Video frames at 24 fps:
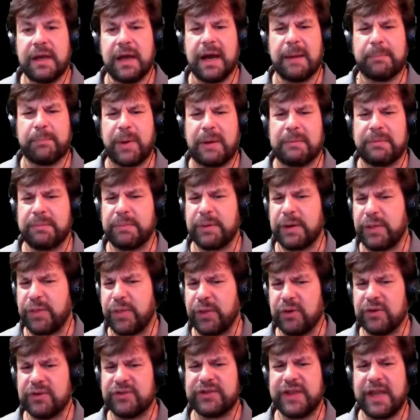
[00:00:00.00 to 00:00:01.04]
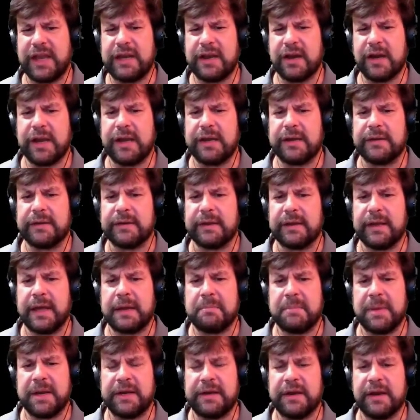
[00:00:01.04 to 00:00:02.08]
probably Thursday night at
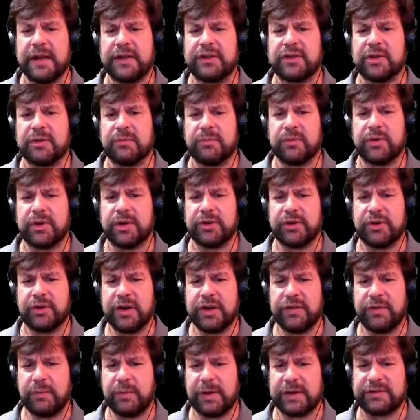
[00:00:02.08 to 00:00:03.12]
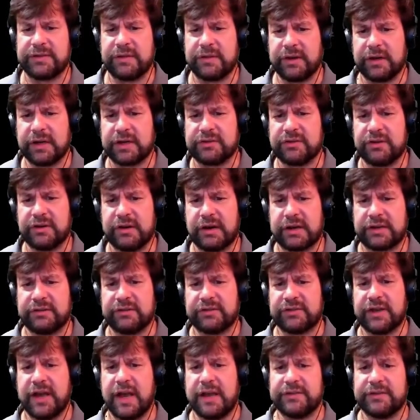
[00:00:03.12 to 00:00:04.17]
midnight, to turn in the rest of the lecture
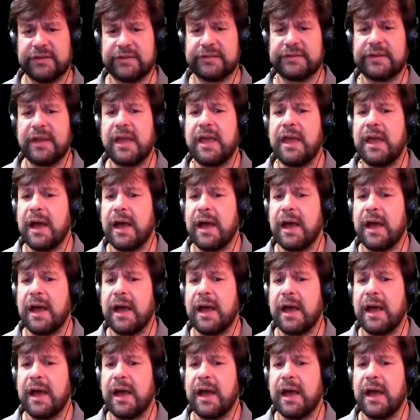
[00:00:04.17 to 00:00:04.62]
exercises.